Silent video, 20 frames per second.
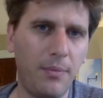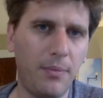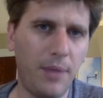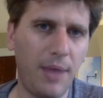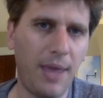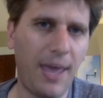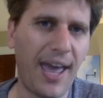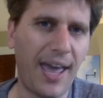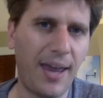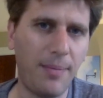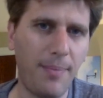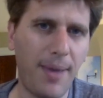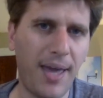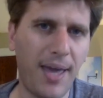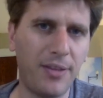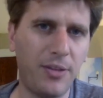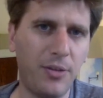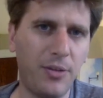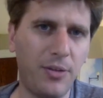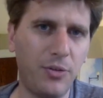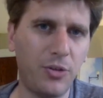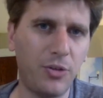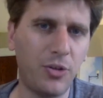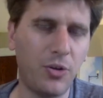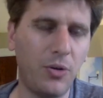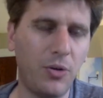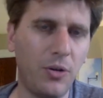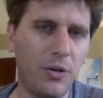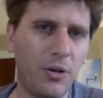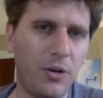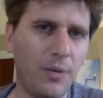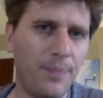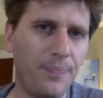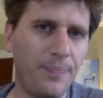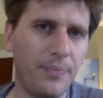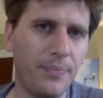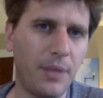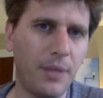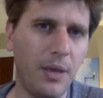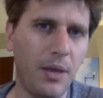at Matthew Stoller,
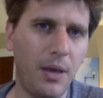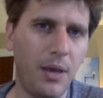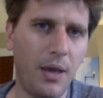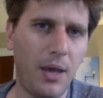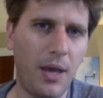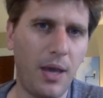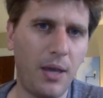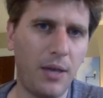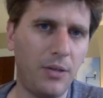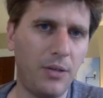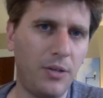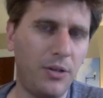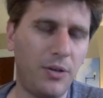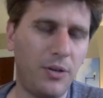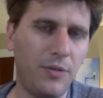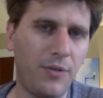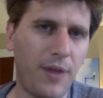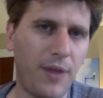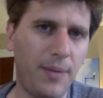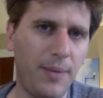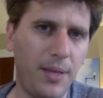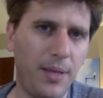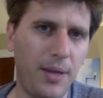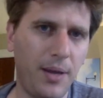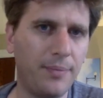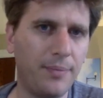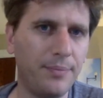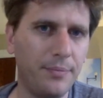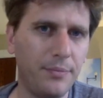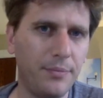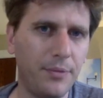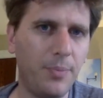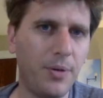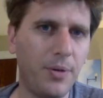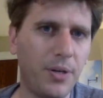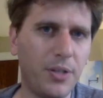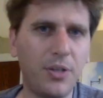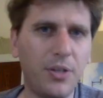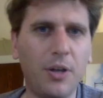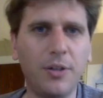and you can find me there. The
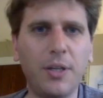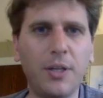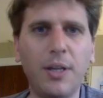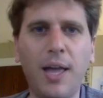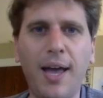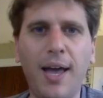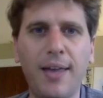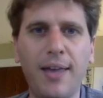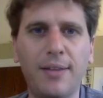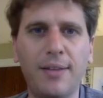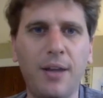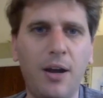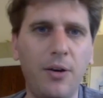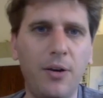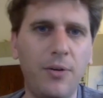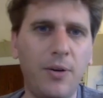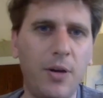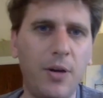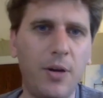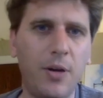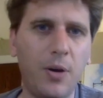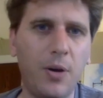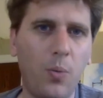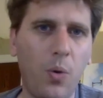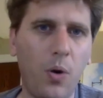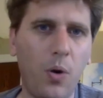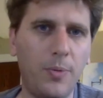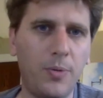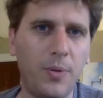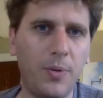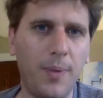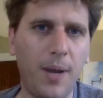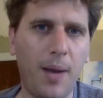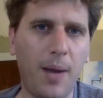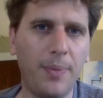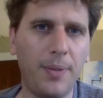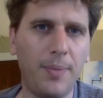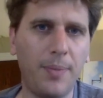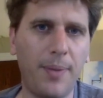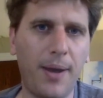book is called Goliath, the hundred-year war between
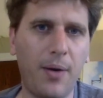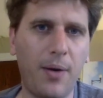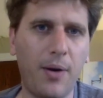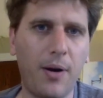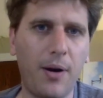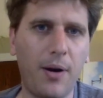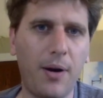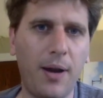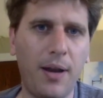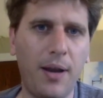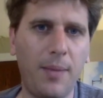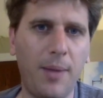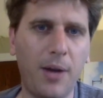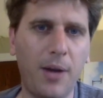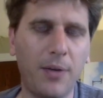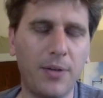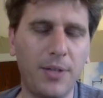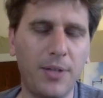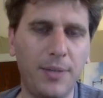monopoly power and democracy.